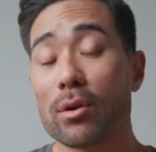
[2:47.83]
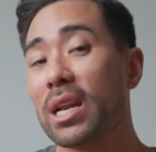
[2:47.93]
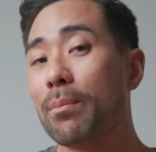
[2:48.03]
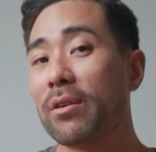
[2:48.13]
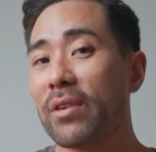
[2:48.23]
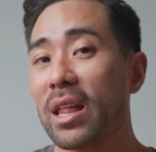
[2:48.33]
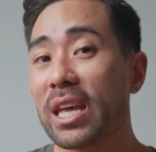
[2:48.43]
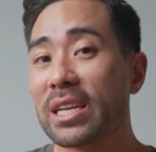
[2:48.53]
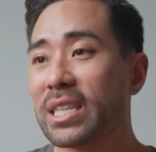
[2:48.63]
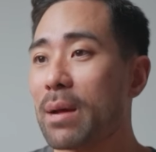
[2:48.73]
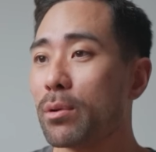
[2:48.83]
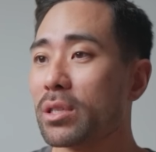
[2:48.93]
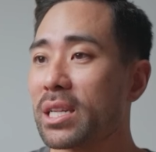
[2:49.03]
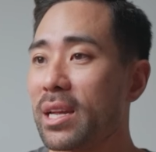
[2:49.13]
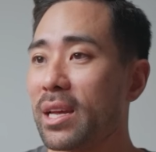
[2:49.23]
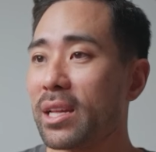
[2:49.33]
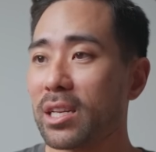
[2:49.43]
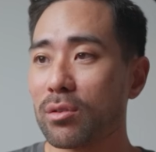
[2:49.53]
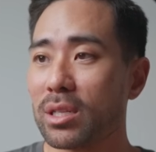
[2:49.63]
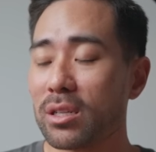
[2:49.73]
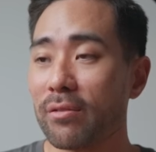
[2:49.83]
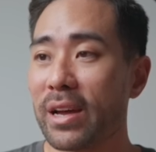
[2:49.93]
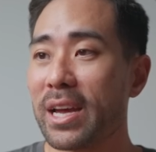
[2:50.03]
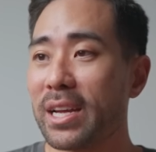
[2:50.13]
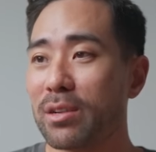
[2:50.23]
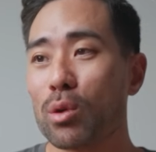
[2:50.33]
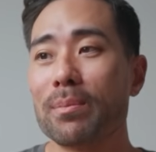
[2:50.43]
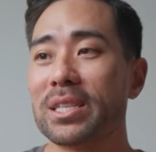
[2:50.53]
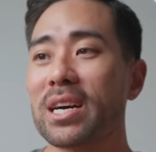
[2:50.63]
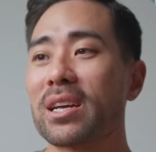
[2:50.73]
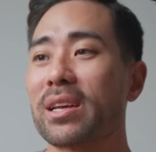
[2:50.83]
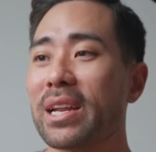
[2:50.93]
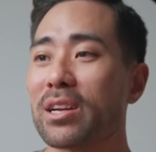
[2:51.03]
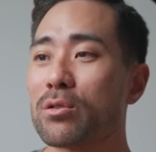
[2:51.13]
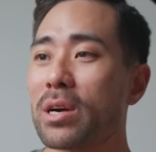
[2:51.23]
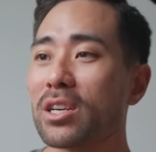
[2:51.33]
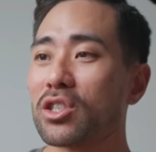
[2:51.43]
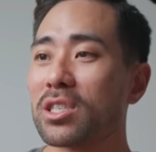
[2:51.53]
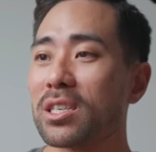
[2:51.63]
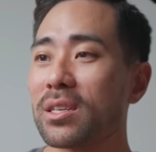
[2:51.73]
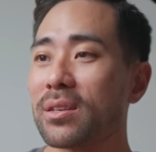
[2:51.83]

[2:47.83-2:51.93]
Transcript: Here are a number of other examples here. This one's of a rubber duck getting crushed.